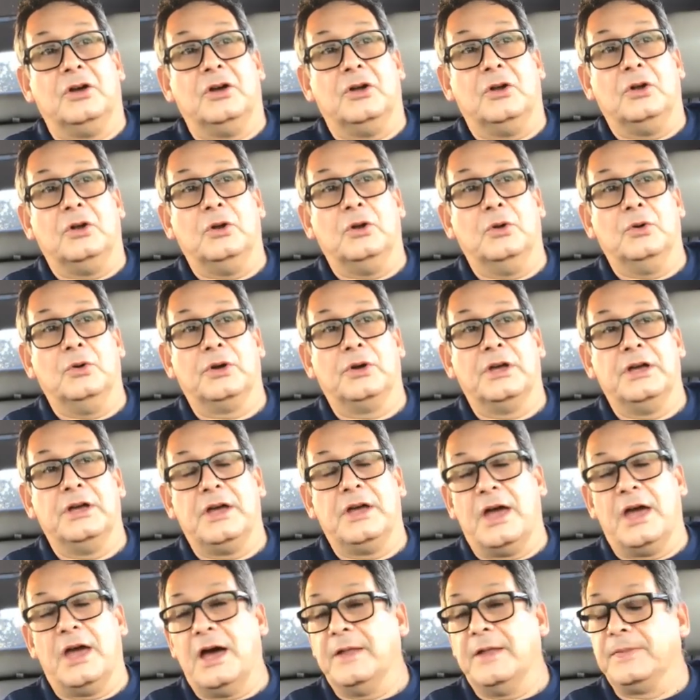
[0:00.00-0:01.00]

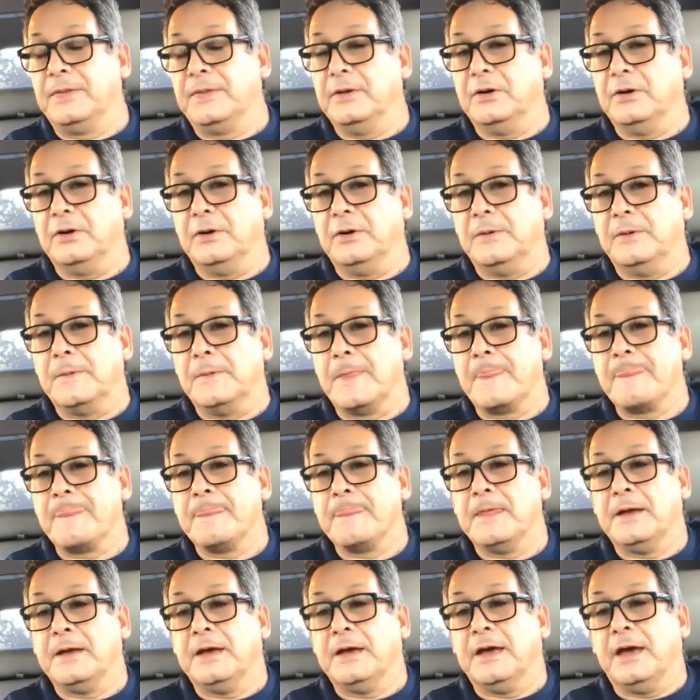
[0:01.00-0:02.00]
looking at the
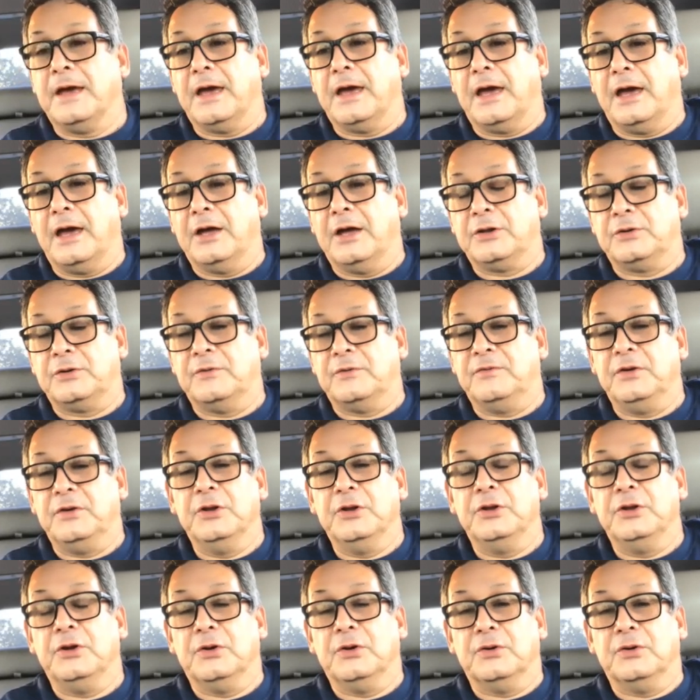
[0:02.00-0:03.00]
at the
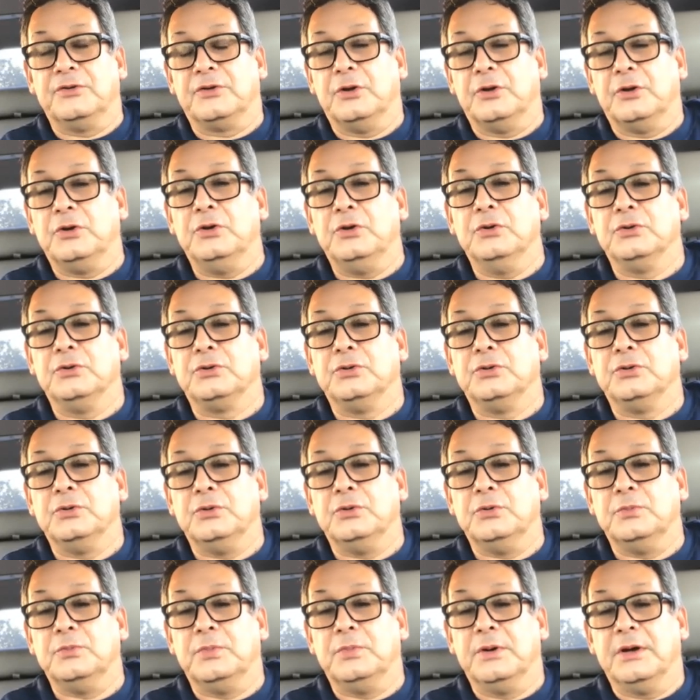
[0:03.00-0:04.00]
videos on
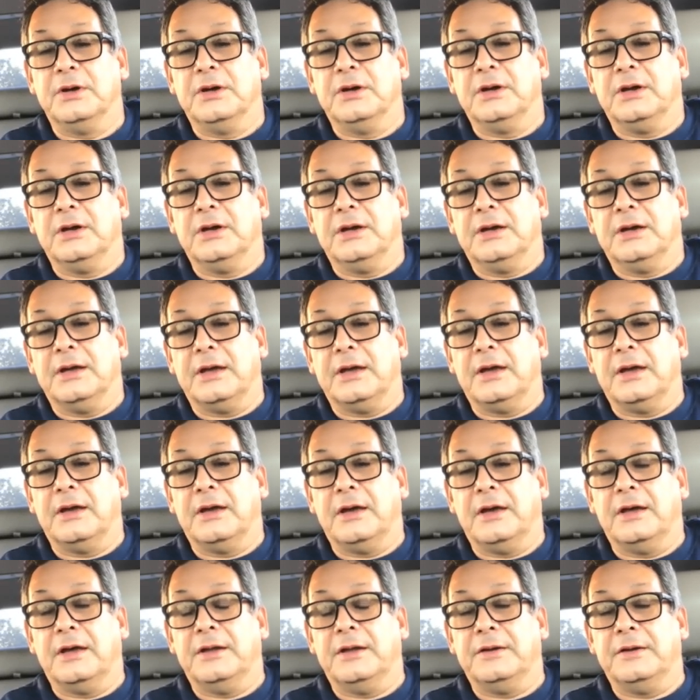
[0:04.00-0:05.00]
YouTube,
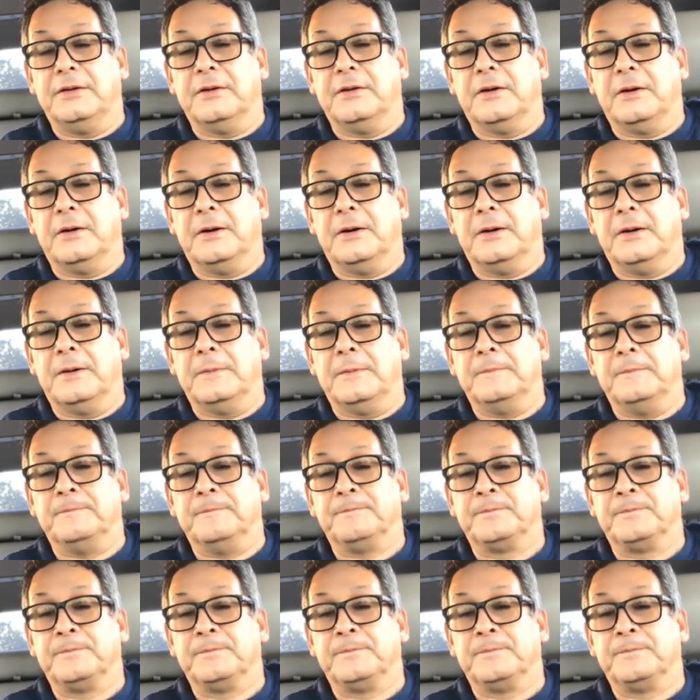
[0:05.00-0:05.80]
and um,